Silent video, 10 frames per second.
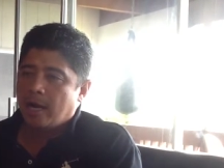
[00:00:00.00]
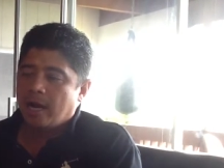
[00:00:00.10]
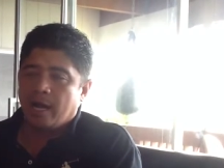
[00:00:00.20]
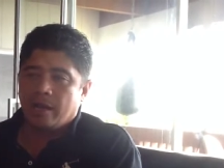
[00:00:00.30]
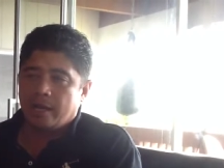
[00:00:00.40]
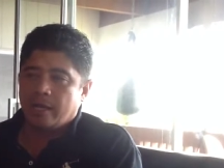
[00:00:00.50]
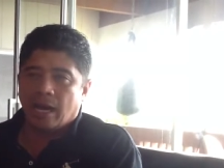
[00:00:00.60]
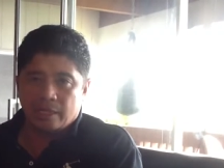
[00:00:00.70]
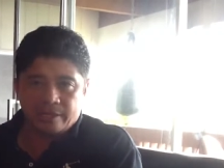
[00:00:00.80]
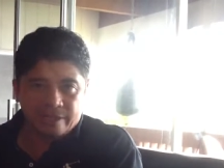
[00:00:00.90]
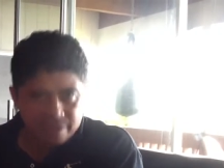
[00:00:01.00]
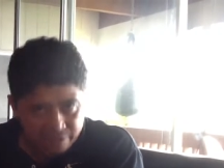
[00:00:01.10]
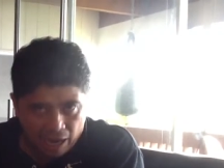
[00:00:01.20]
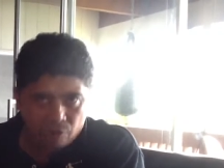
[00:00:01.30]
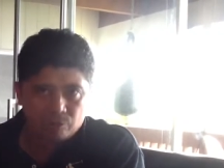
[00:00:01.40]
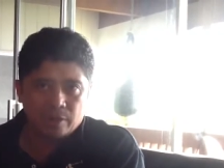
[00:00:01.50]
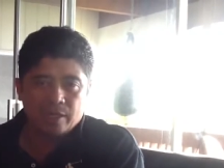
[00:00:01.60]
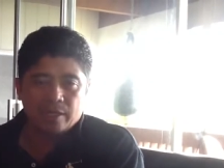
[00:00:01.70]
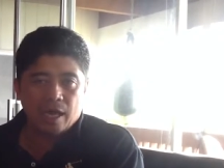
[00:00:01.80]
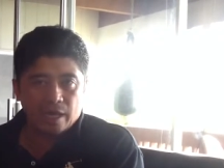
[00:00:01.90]
I I doubt a
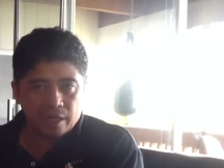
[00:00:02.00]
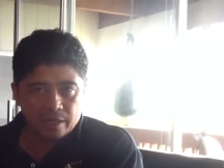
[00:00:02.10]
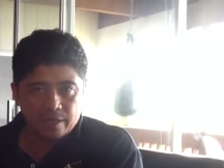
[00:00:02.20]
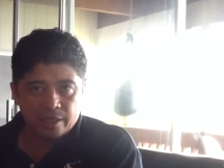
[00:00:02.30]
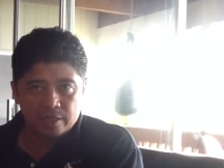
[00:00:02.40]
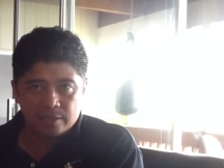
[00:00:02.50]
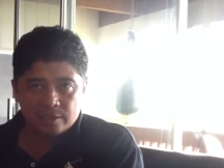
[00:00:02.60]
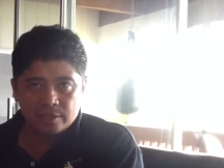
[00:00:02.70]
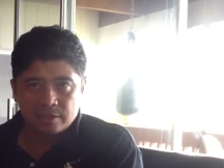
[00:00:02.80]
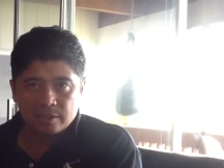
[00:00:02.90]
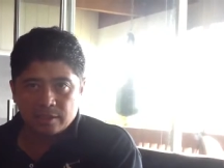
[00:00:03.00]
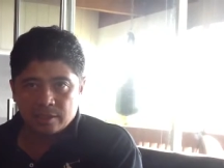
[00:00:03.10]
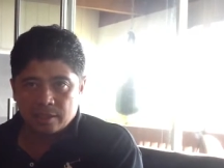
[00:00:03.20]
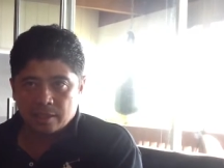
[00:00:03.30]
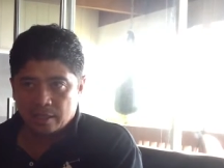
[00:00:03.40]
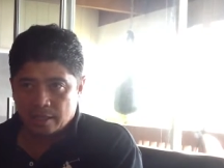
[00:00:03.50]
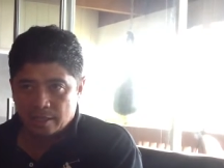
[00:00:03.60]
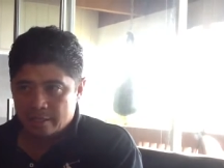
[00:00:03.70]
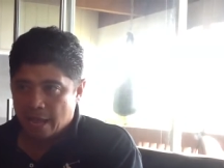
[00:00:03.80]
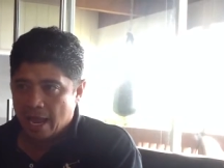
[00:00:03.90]
lot of the things
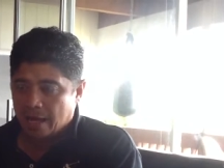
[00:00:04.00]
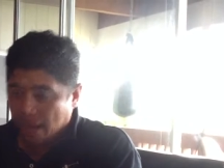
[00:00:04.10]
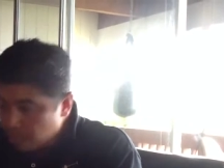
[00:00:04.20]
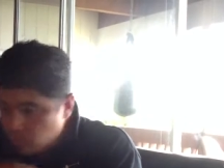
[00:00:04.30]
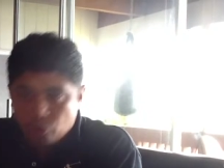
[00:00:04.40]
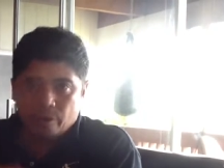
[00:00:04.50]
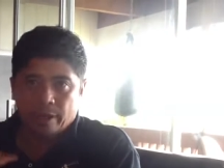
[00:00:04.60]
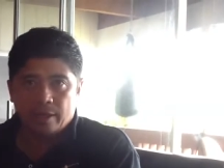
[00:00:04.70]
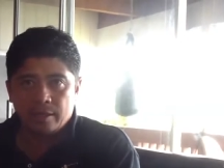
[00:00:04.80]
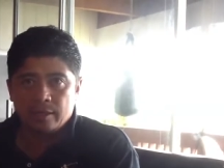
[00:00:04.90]
that I'm doing.